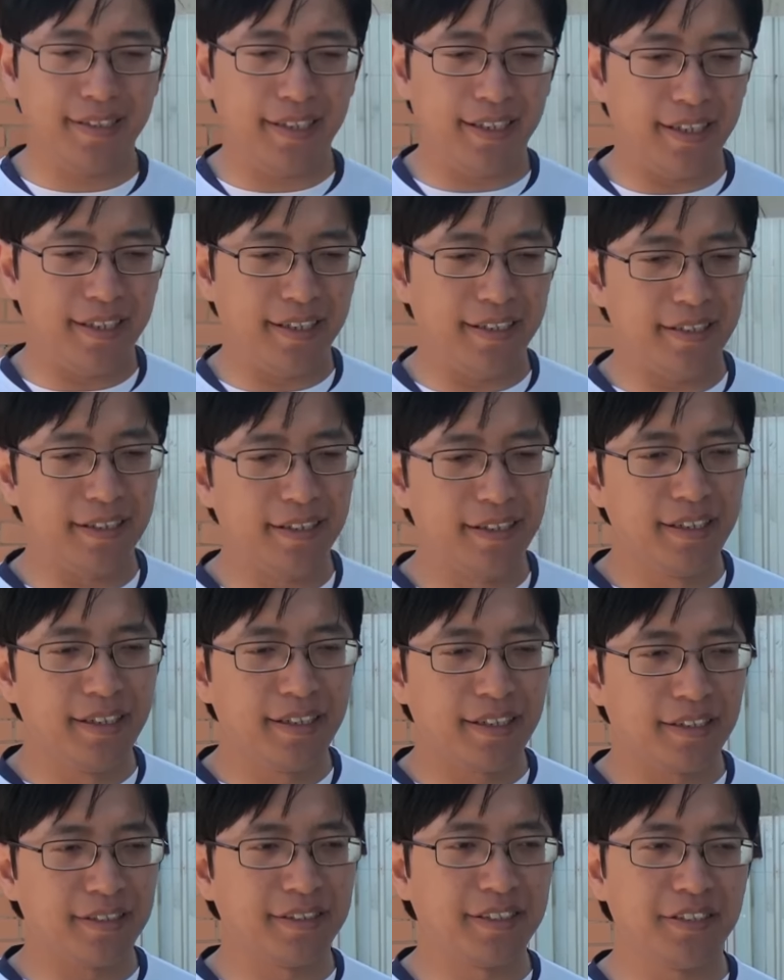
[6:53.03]
And
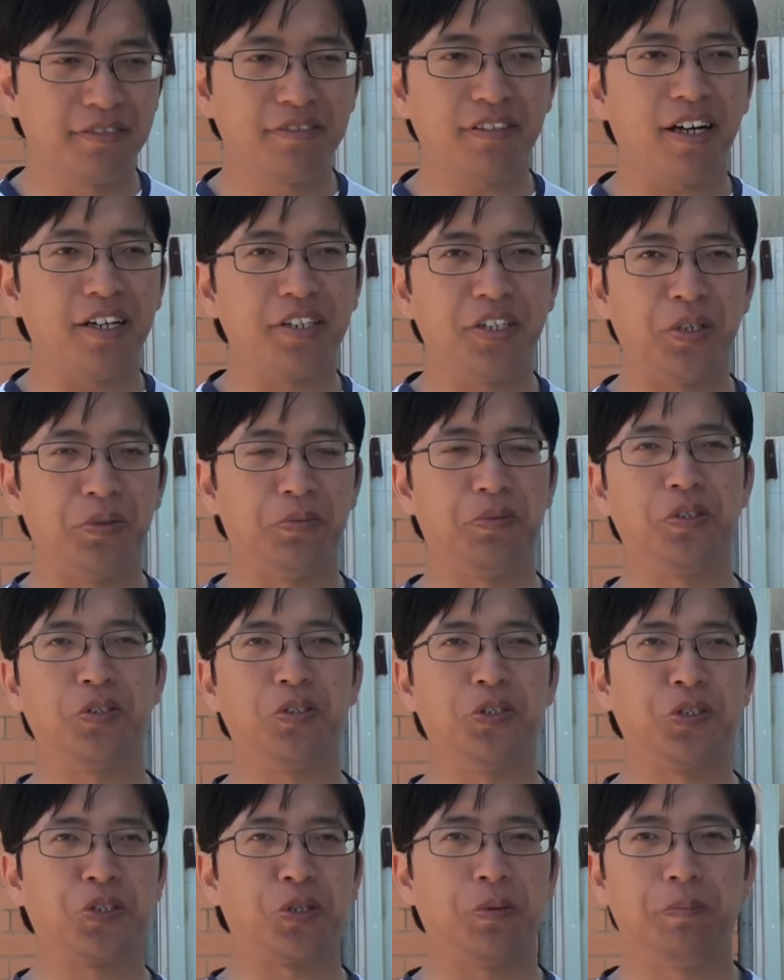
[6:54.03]
considering I don't really
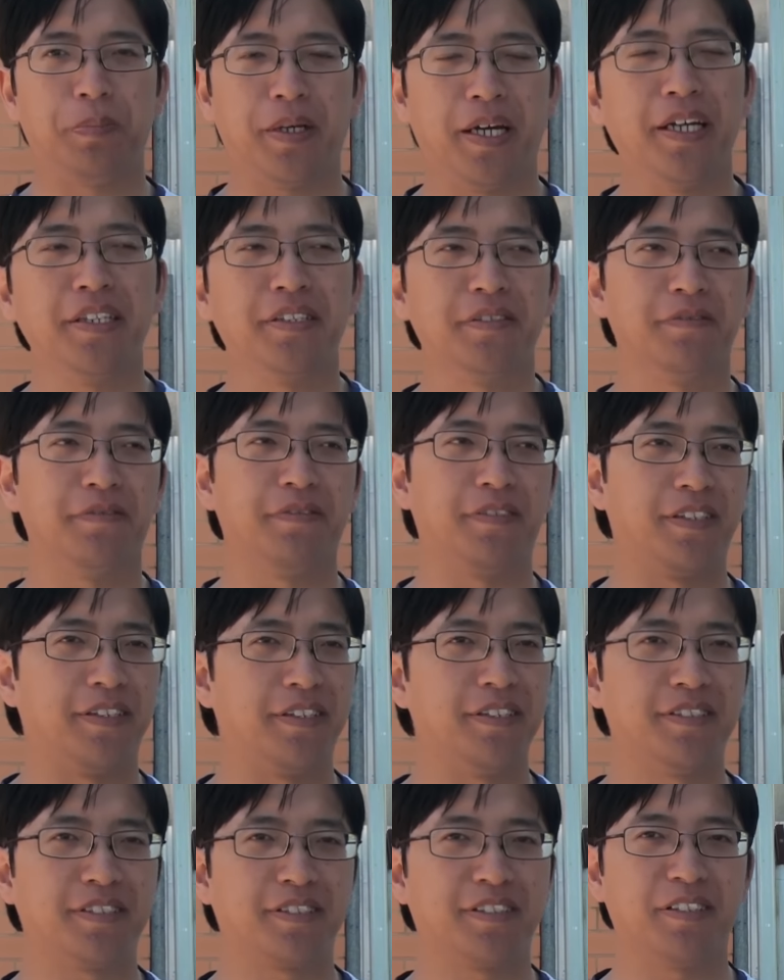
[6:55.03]
shoot competitively,
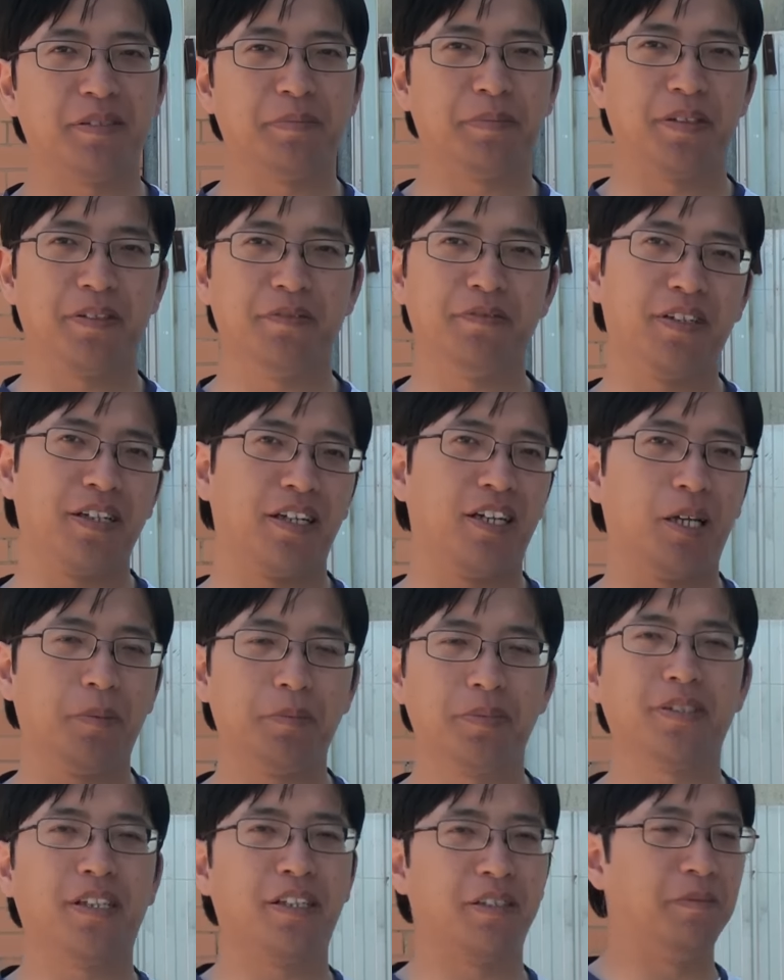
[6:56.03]
this is going to be a very
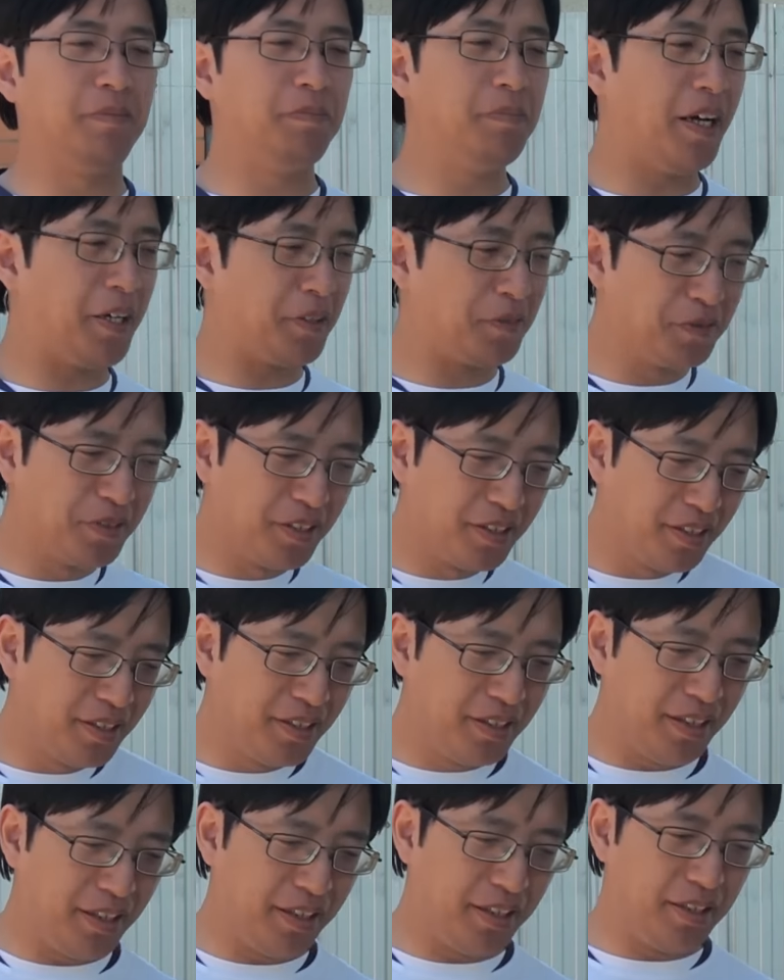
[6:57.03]
lopsided battle,
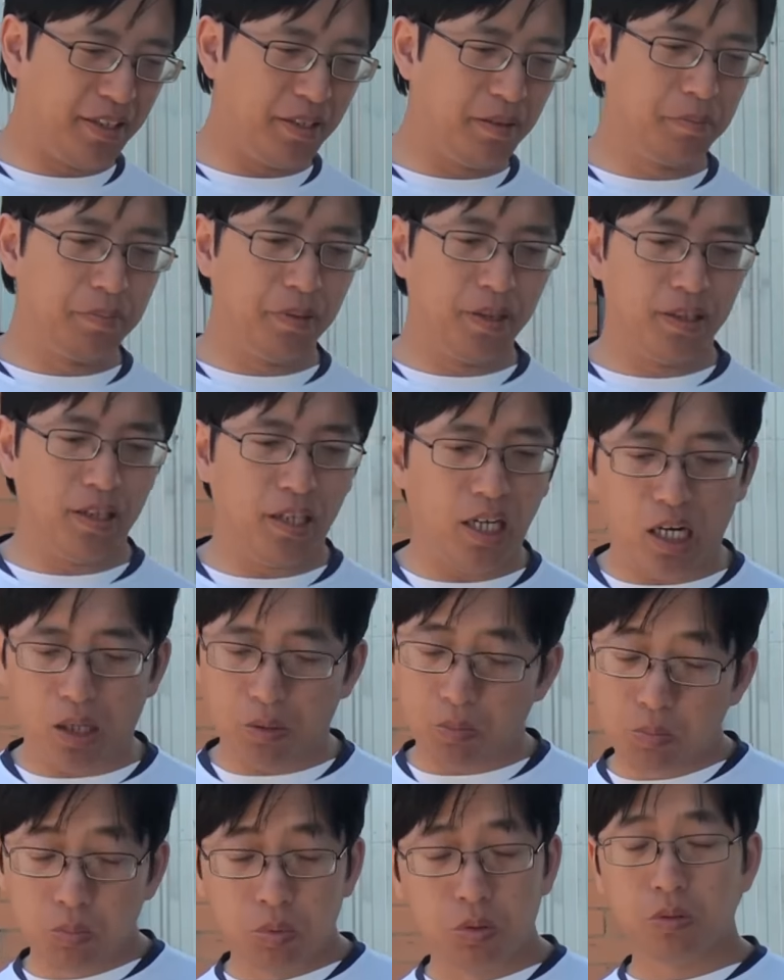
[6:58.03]
but
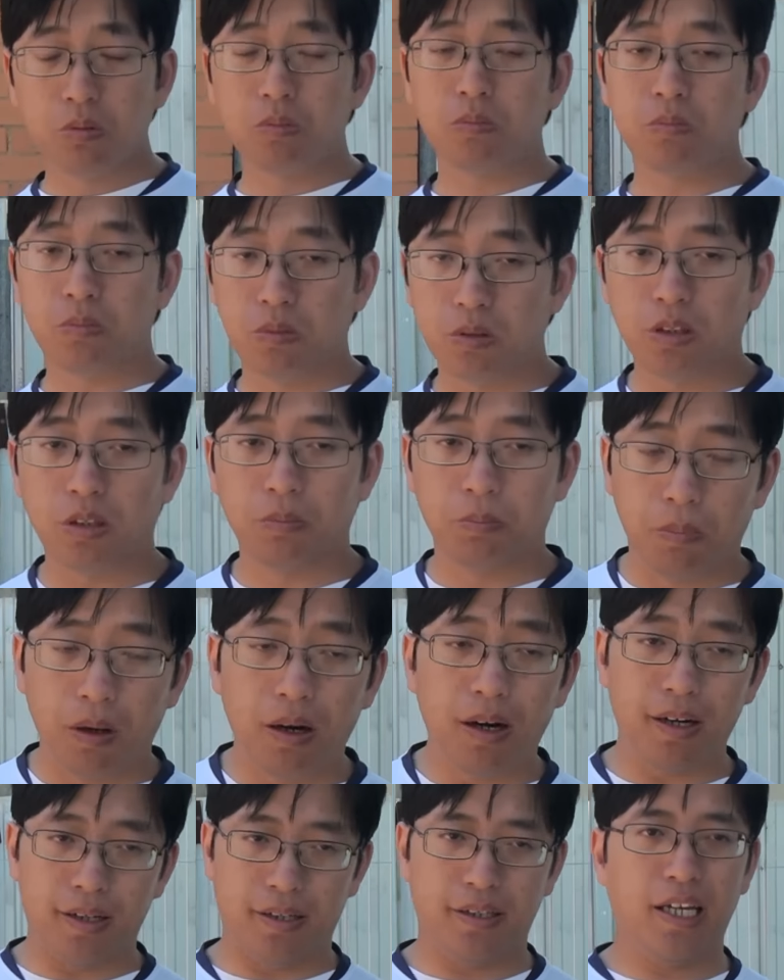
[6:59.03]
I wouldn't
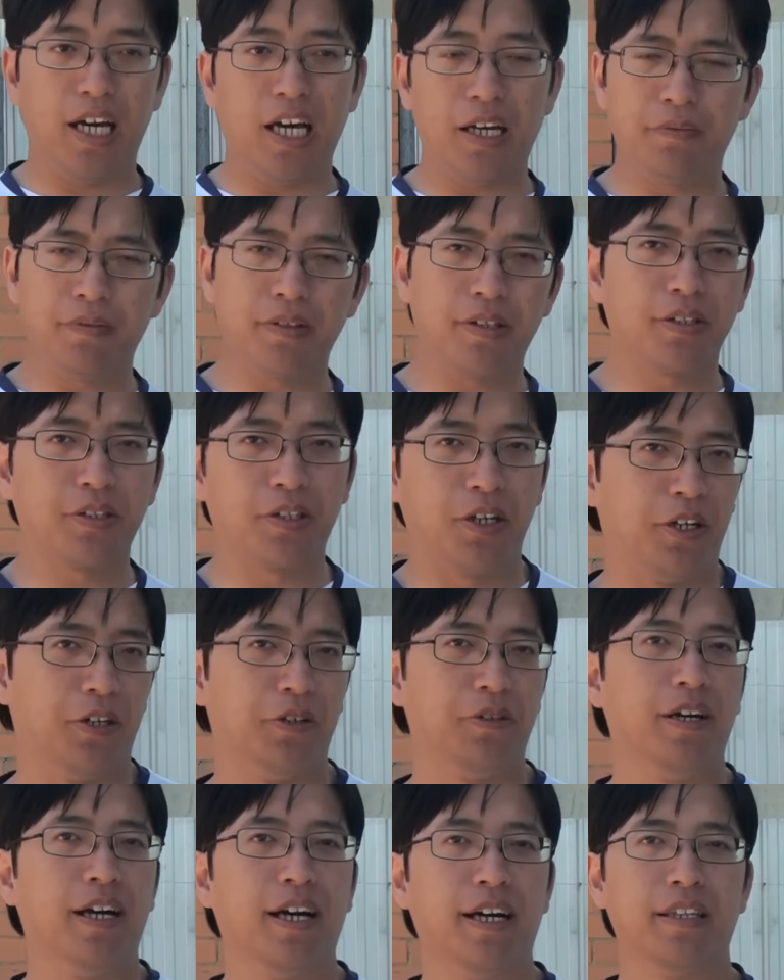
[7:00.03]
mind having a
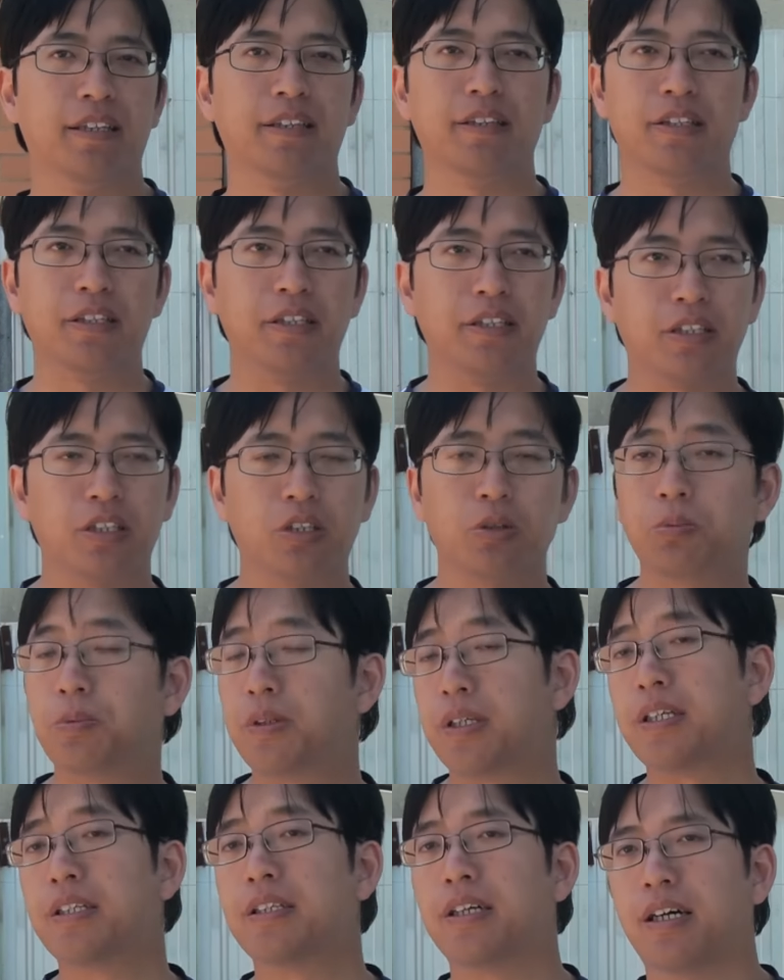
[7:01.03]
go at the
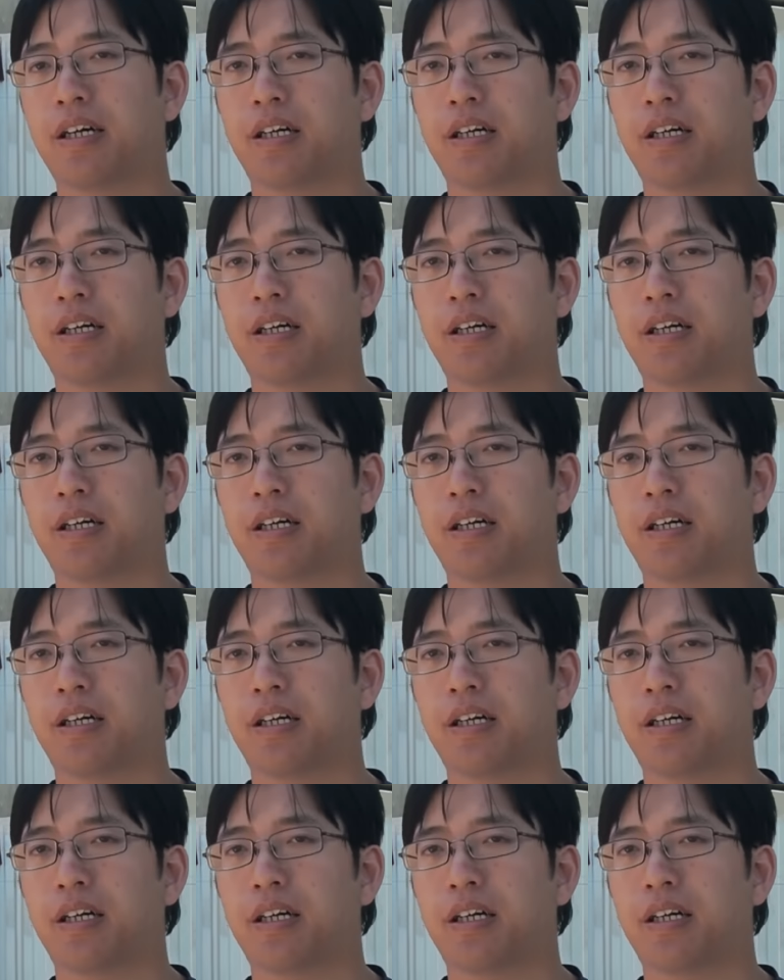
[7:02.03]
Korean